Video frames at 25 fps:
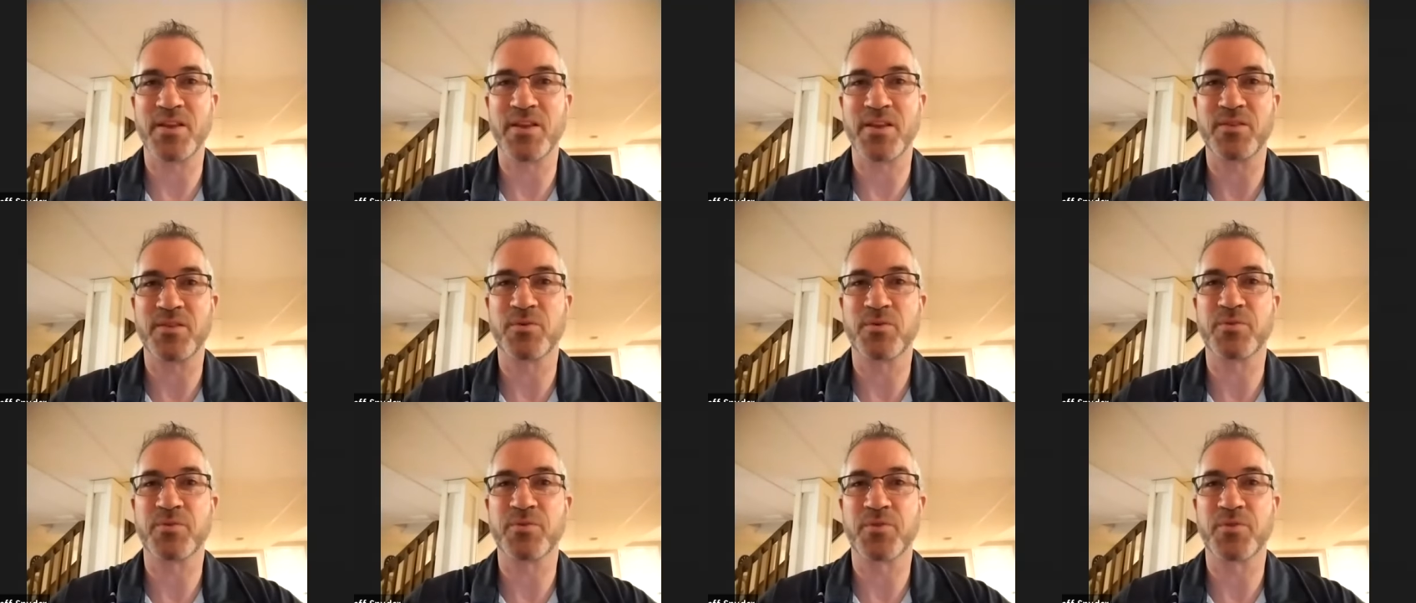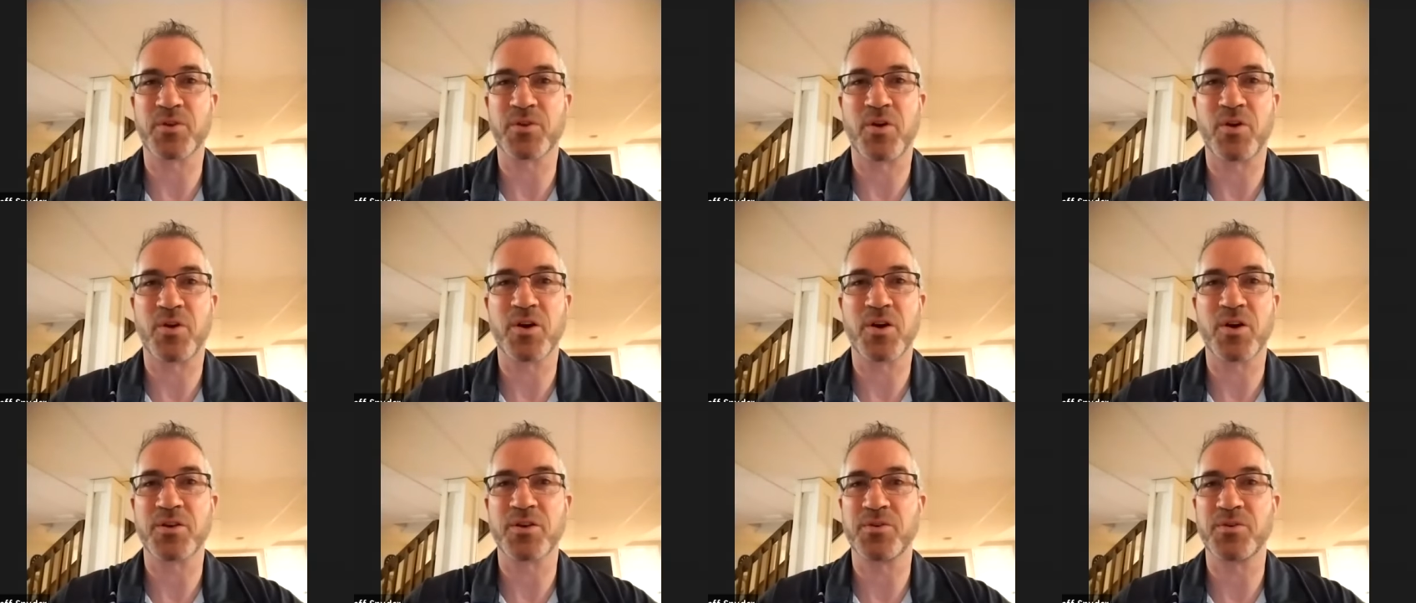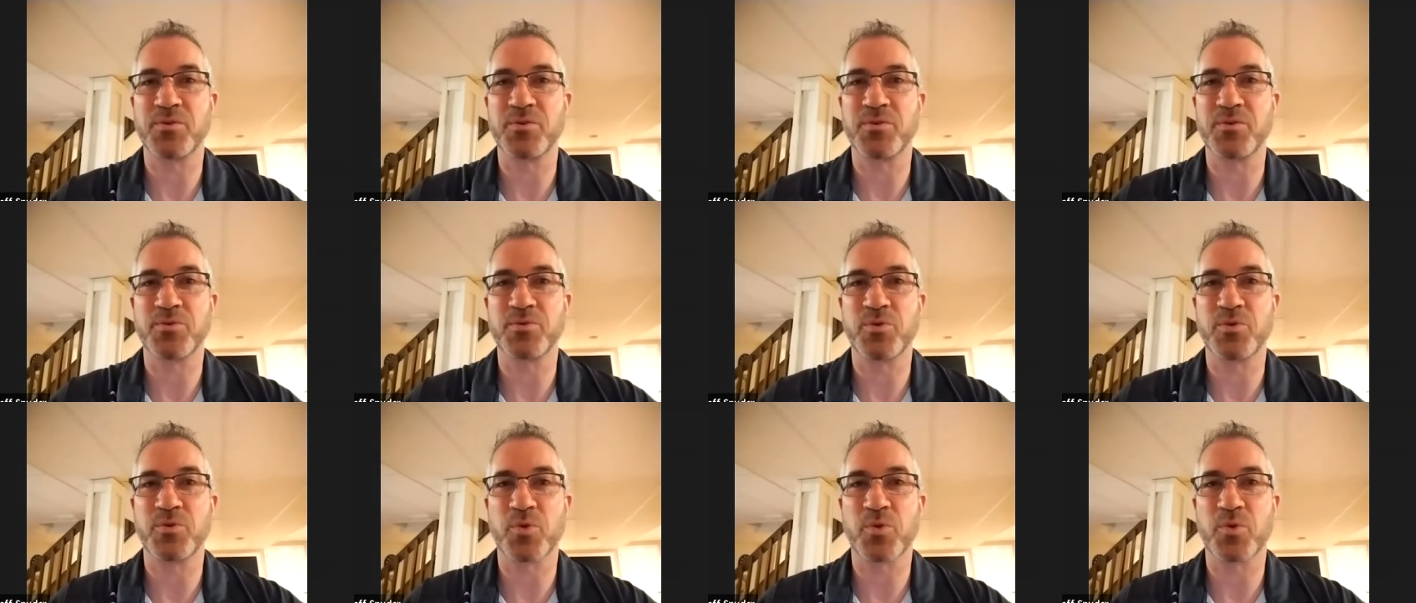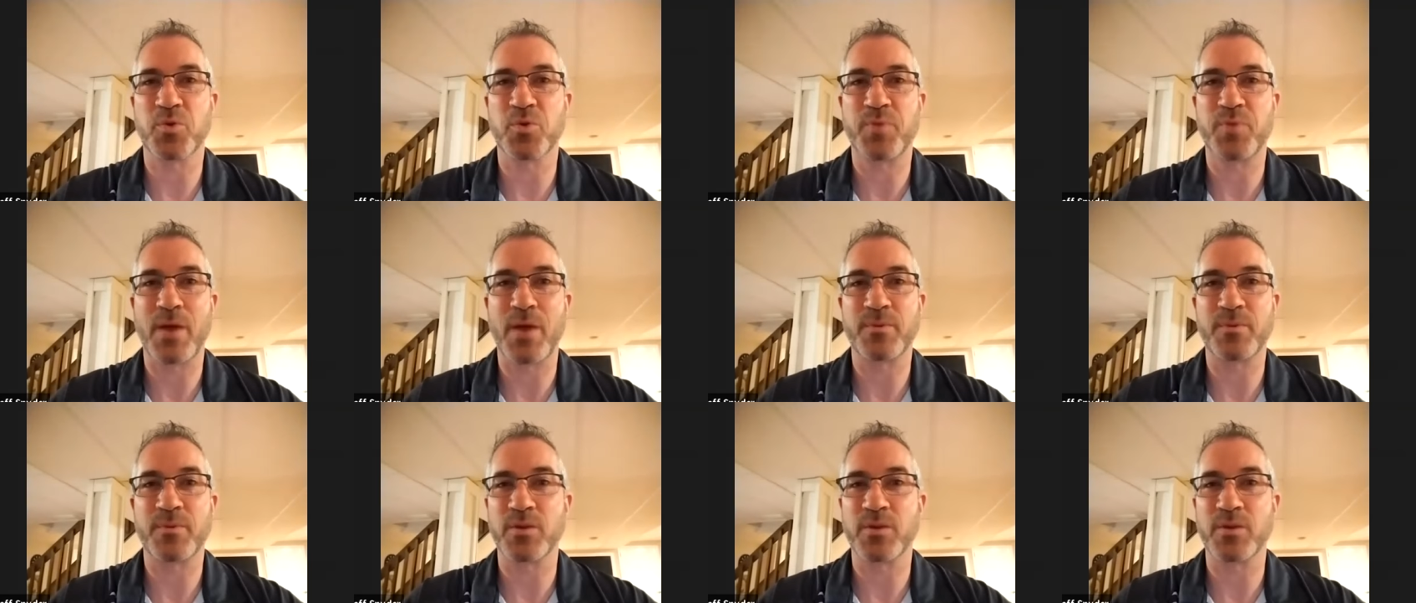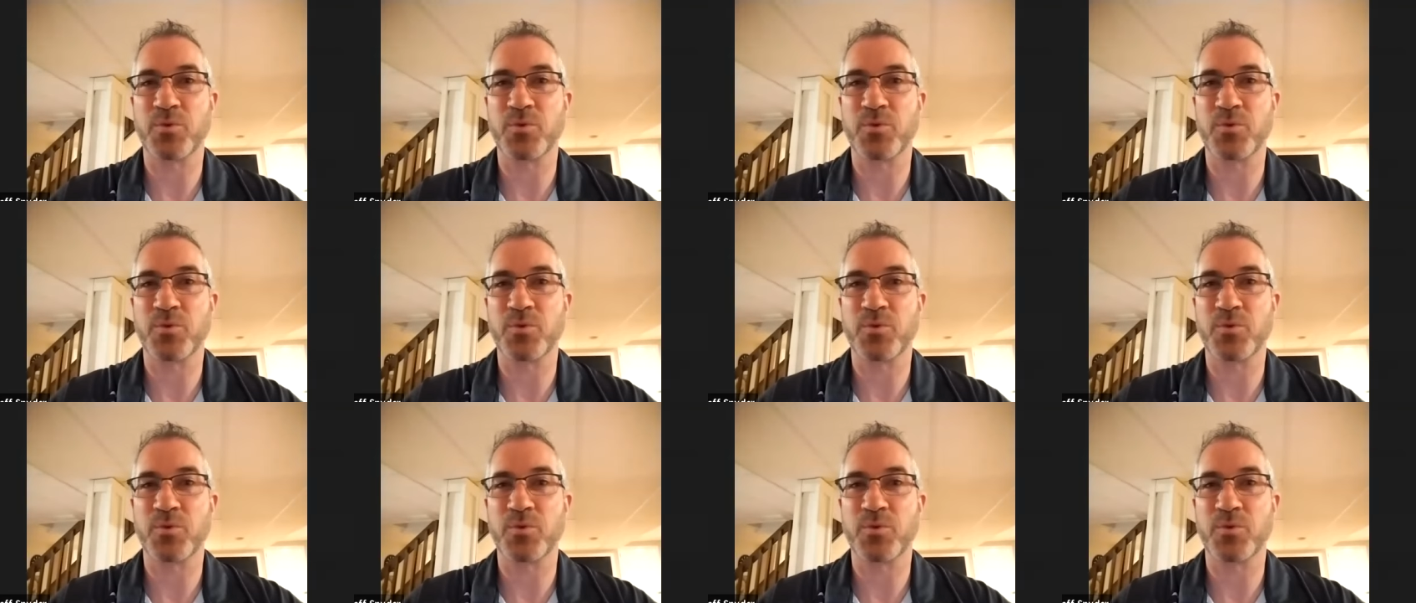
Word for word: in order for the car to, to work properly.